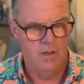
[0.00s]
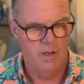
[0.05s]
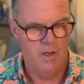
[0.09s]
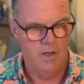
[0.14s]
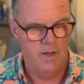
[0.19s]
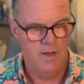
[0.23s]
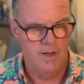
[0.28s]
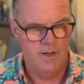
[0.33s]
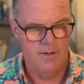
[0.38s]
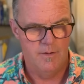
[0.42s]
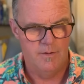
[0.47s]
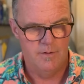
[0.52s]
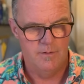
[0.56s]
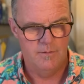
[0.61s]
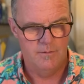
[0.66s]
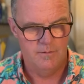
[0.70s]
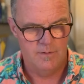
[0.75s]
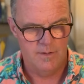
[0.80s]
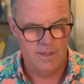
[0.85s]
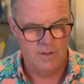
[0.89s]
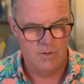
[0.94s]
Uh,
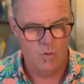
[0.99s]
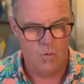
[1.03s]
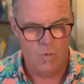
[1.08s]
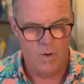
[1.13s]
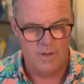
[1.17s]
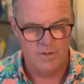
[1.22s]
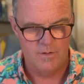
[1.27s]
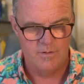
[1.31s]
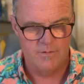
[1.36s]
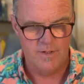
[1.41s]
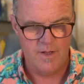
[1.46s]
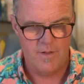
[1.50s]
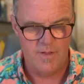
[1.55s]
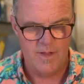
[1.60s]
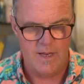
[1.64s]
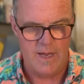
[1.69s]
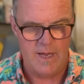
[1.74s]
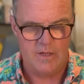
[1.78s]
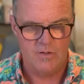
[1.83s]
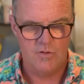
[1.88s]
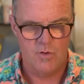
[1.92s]
they go on to say
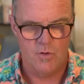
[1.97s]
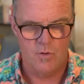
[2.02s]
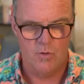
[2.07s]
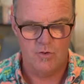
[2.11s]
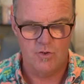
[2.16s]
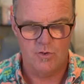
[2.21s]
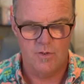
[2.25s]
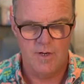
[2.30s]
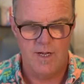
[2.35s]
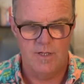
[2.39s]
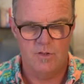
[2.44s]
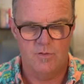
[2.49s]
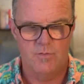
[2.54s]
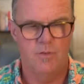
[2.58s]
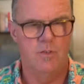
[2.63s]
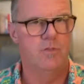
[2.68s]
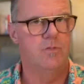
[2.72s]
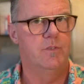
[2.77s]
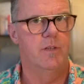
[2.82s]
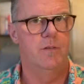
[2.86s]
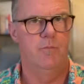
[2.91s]
that external
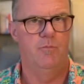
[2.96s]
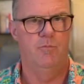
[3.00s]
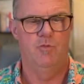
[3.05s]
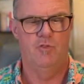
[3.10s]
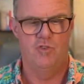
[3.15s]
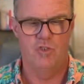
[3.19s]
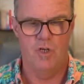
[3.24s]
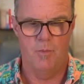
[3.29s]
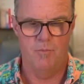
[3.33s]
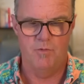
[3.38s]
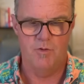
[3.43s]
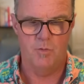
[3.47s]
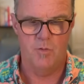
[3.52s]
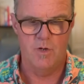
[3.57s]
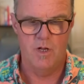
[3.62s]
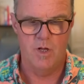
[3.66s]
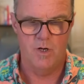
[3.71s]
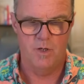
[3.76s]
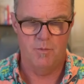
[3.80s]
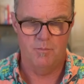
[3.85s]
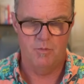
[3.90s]
transfers jumped
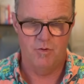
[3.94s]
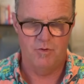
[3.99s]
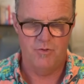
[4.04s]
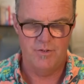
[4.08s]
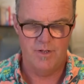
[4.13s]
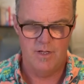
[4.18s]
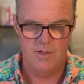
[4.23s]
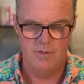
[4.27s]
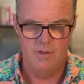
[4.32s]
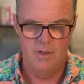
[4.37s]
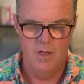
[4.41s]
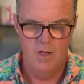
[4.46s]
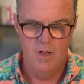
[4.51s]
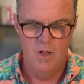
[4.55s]
300%